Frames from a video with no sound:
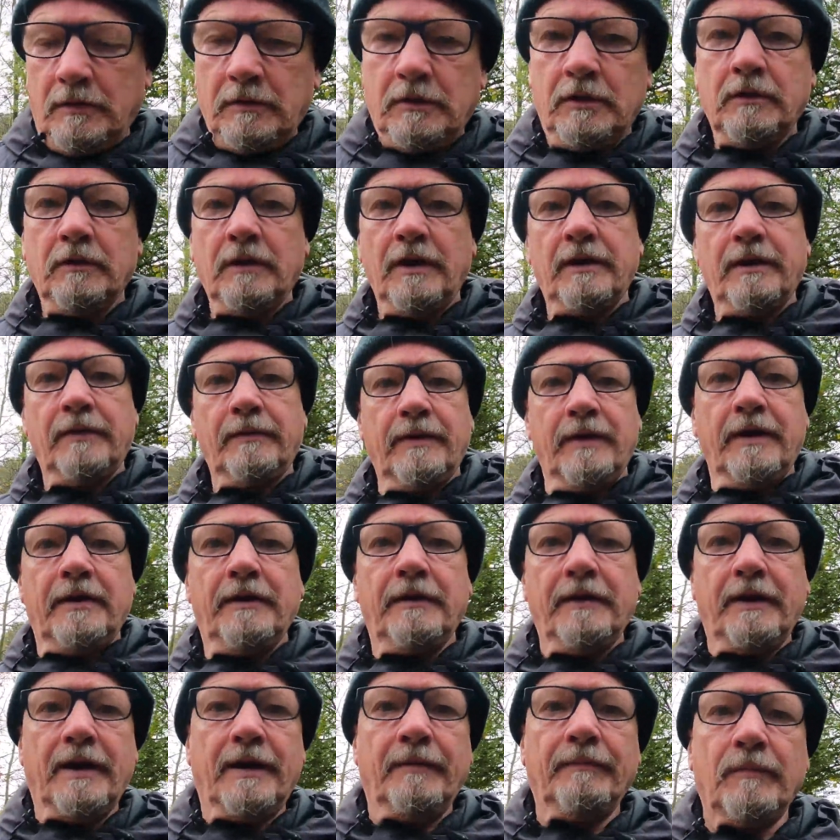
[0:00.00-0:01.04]
So anyway,
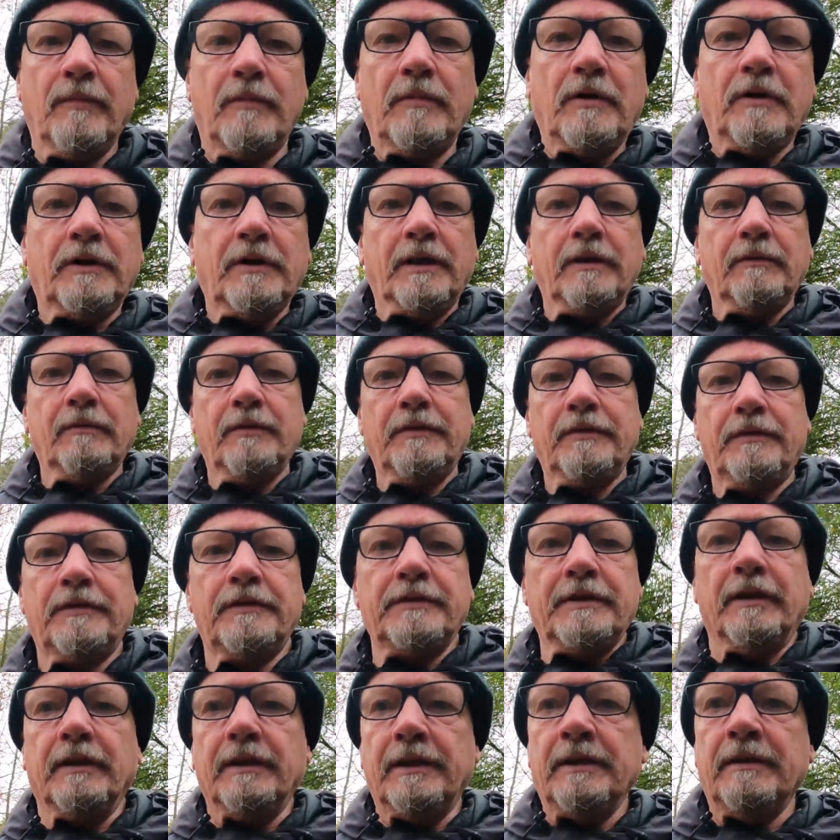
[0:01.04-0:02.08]
here I am walking with
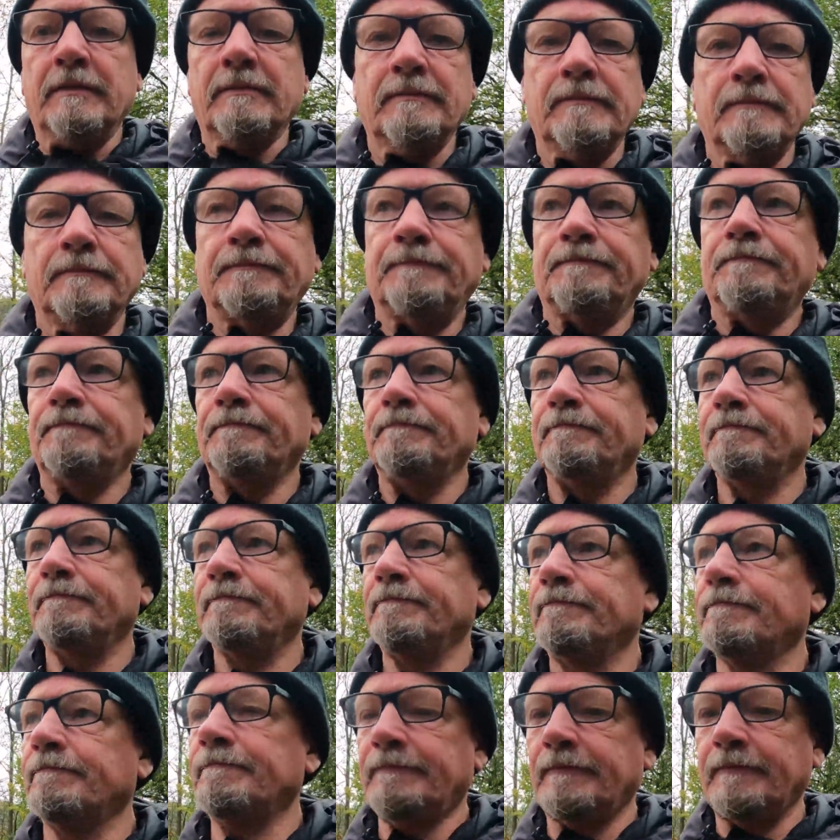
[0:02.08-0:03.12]
Tilly,
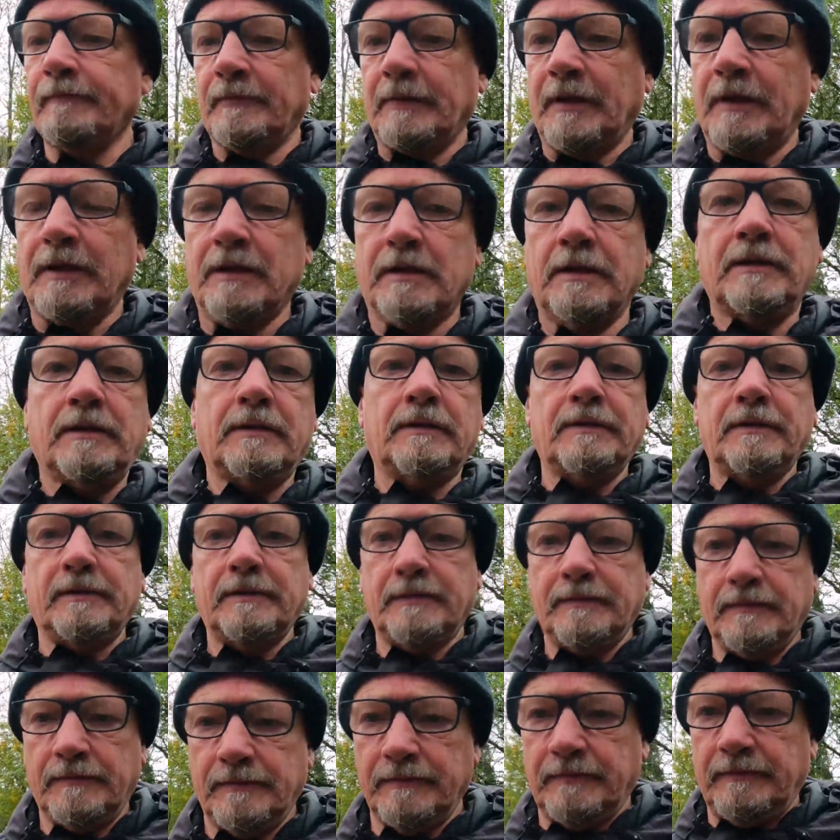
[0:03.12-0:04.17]
and
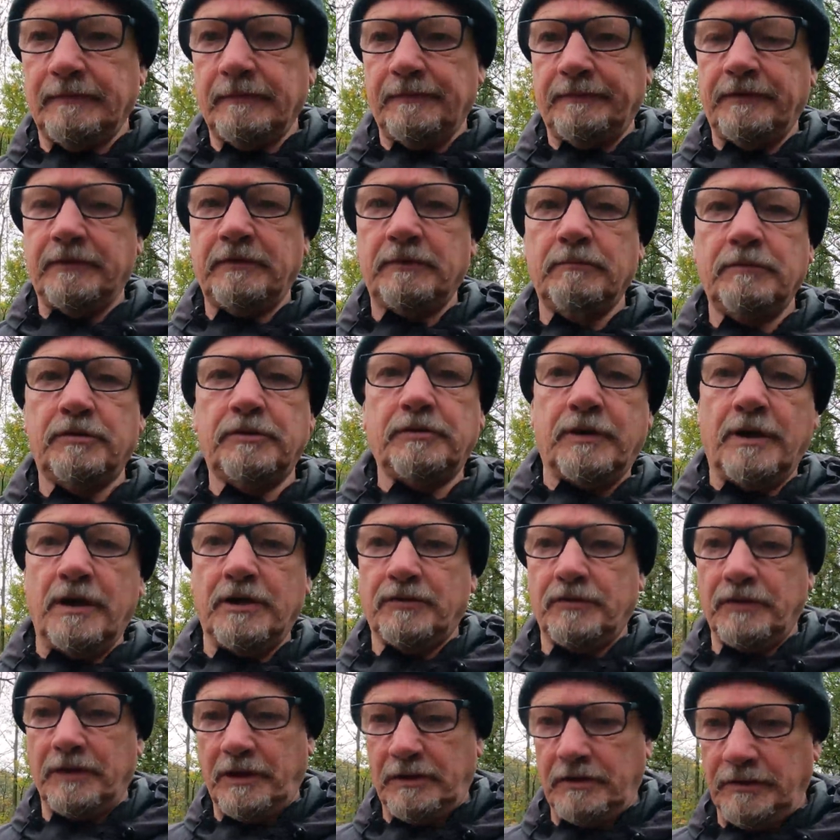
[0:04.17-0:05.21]
for some
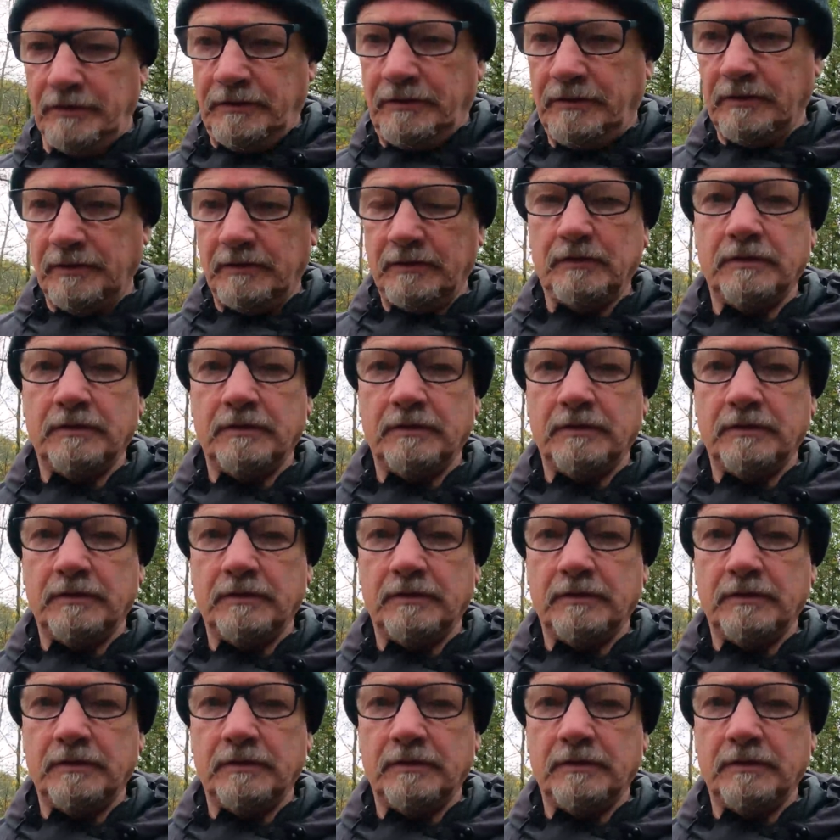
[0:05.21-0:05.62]
strange reason